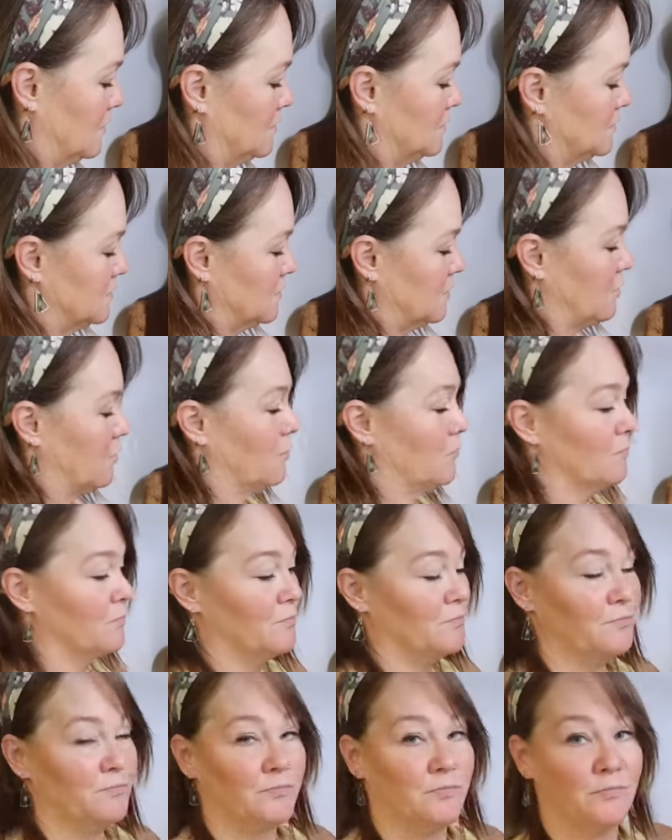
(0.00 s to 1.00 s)
so
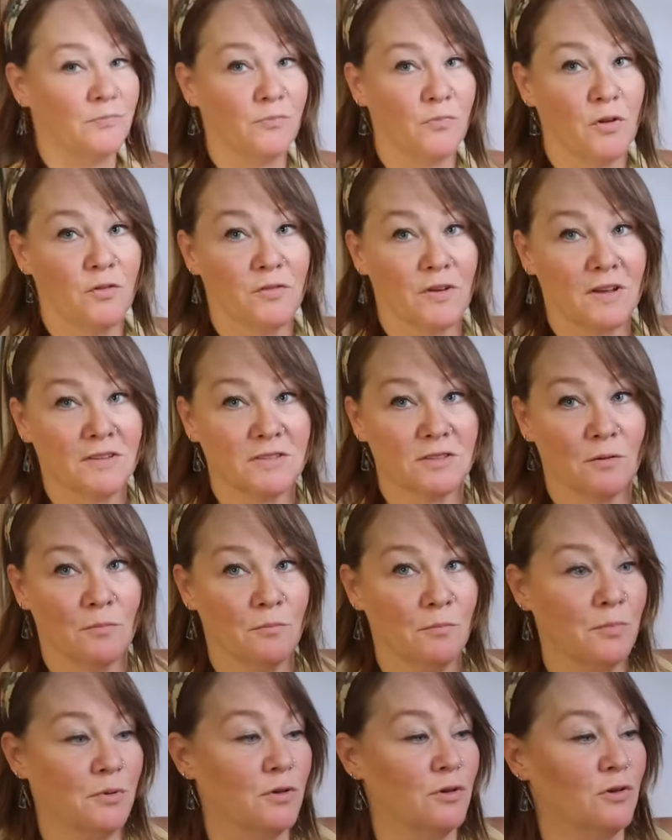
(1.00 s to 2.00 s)
we've got
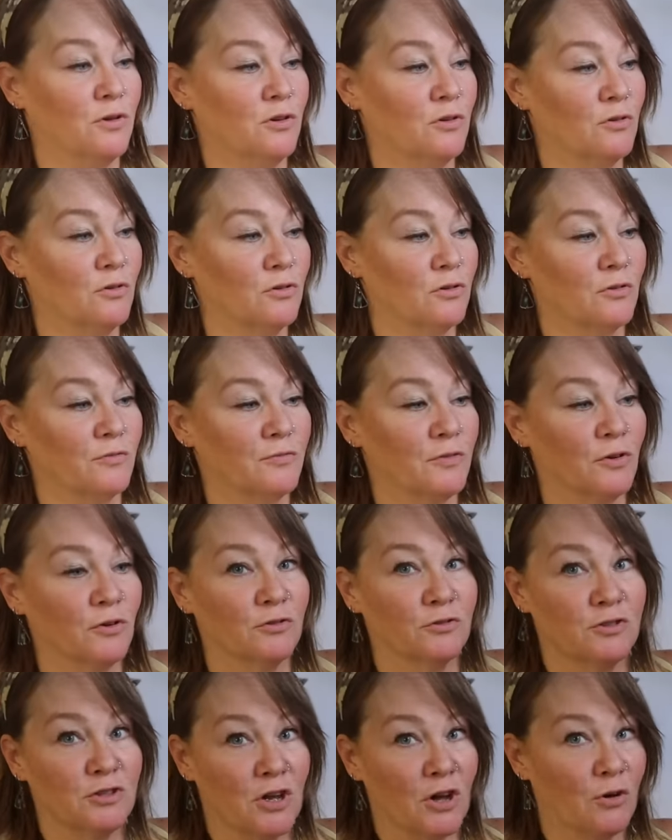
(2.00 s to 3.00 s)
some
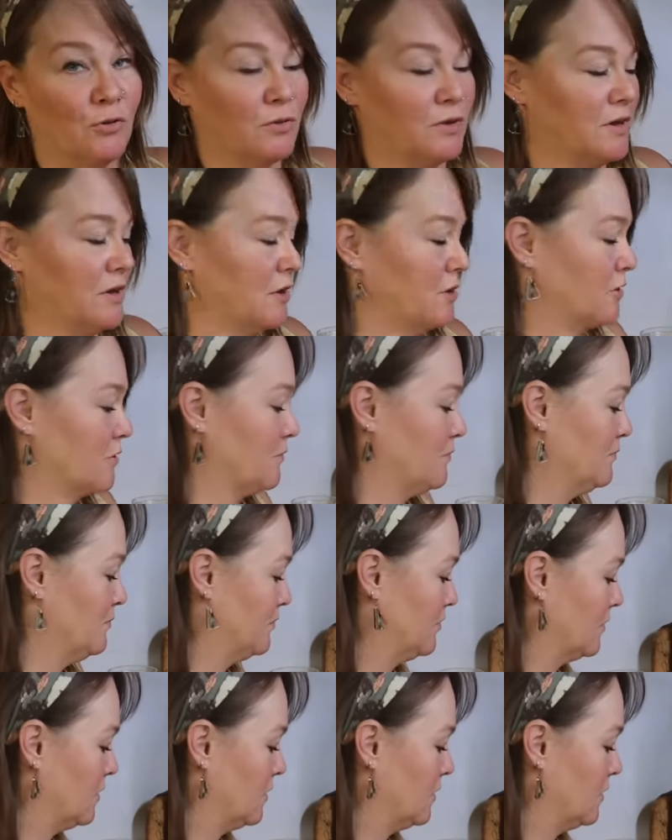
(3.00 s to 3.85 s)
beautiful dough here.